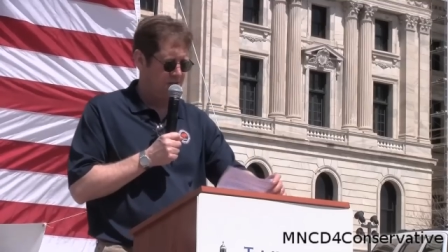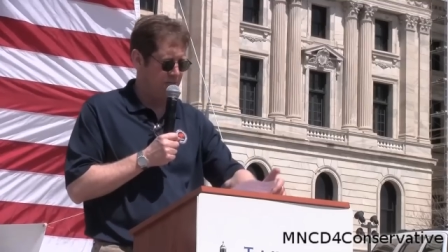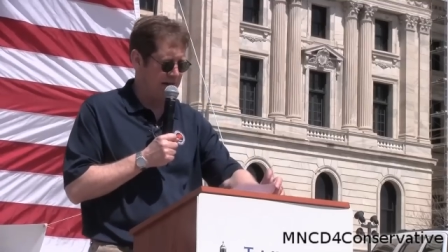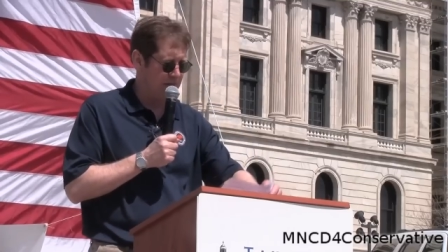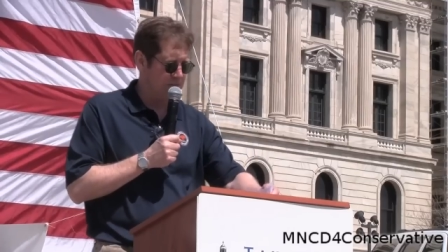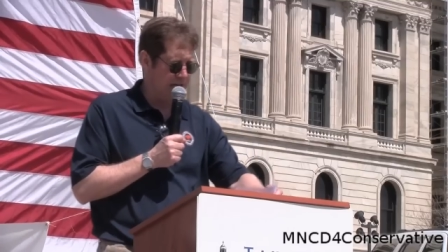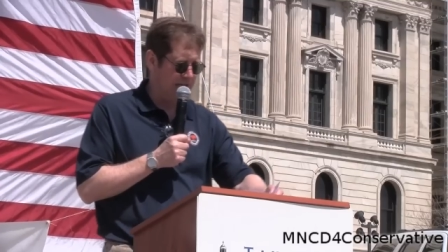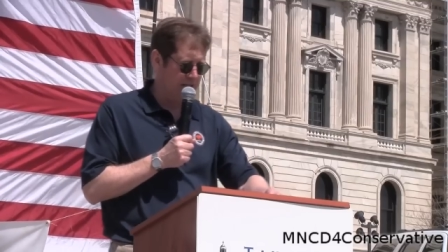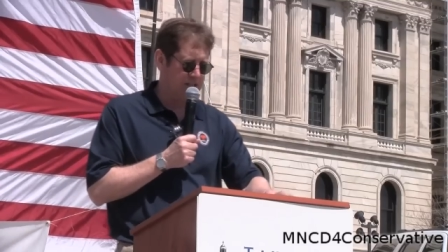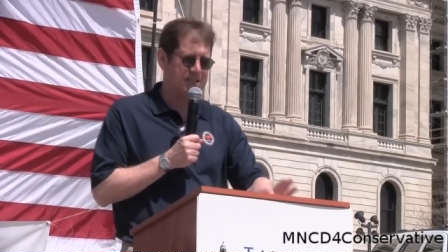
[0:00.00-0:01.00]
the bottom
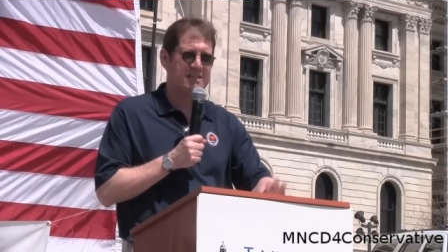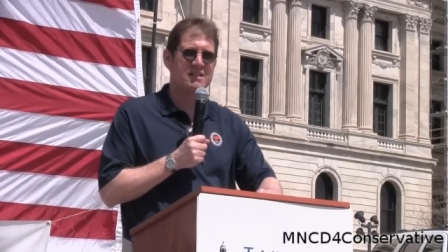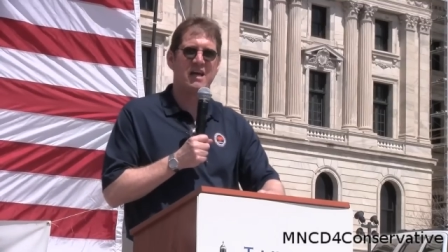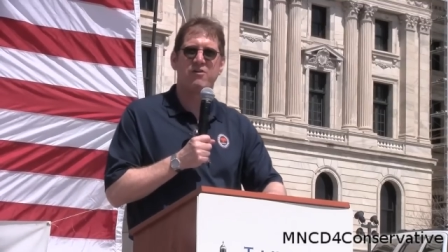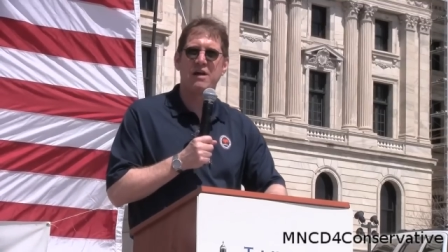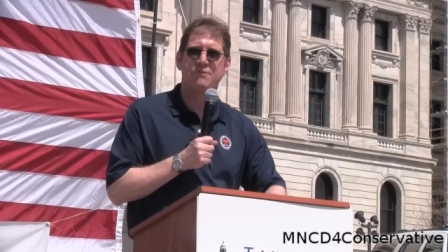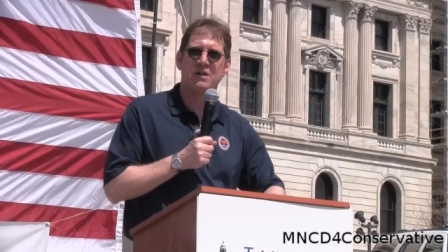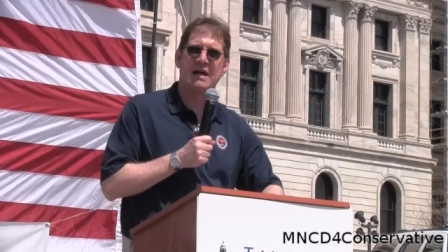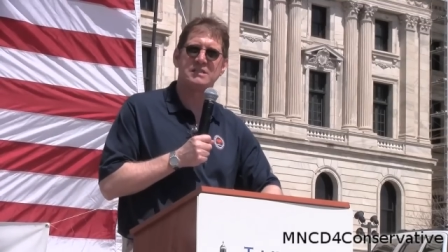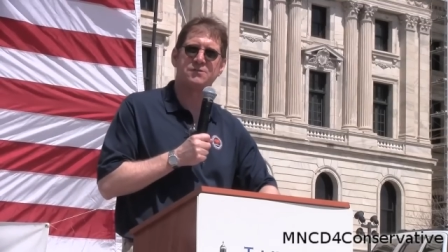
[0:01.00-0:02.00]
line is, as that great
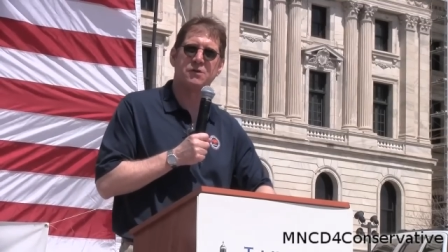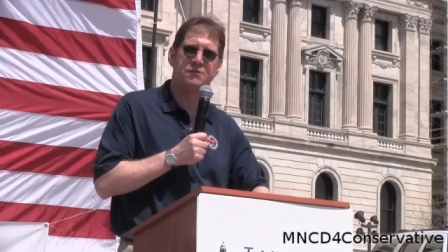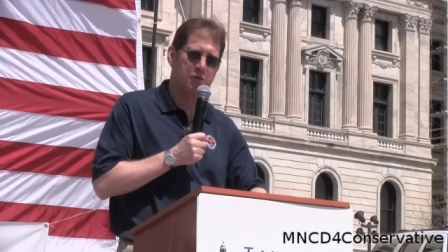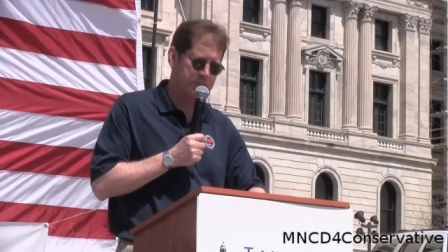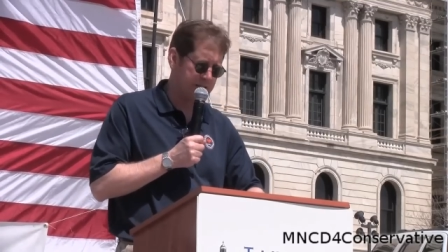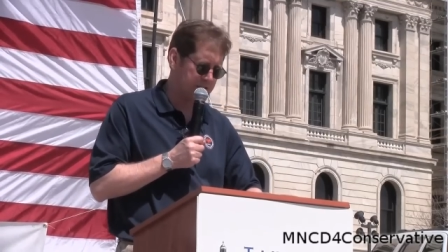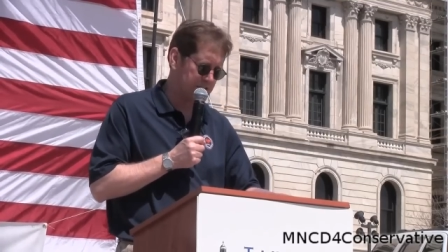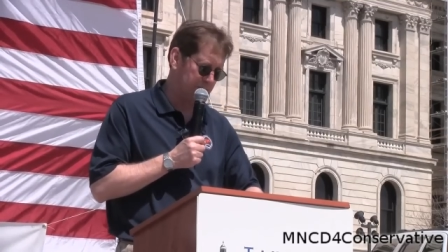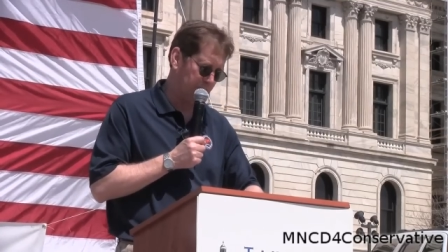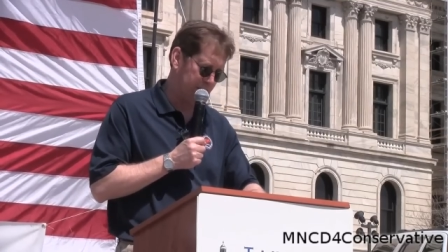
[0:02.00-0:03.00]
philosopher Phil
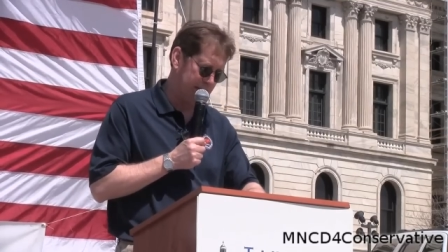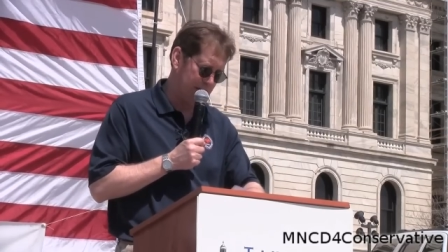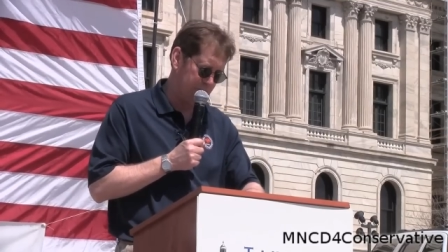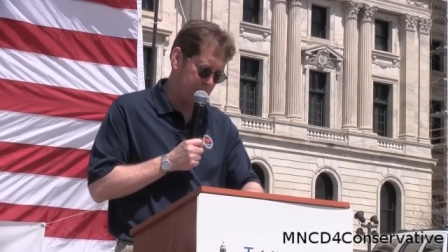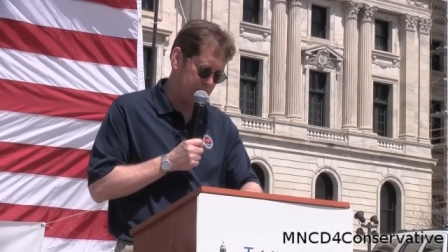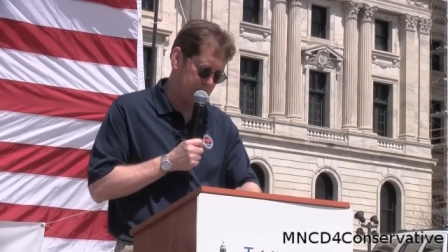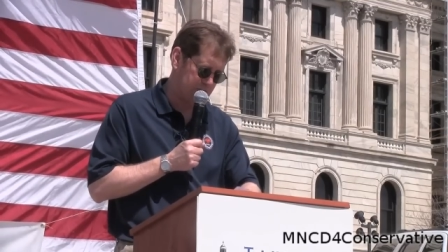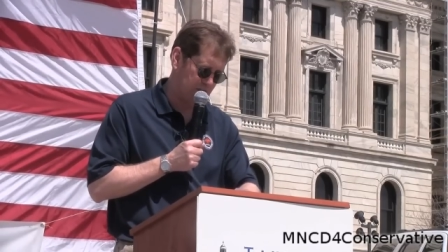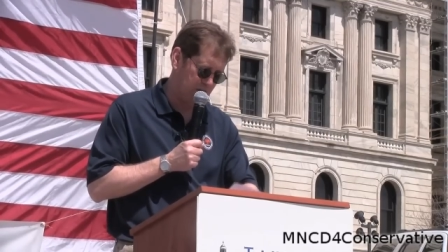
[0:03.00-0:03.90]
Mickelson pointed out a few months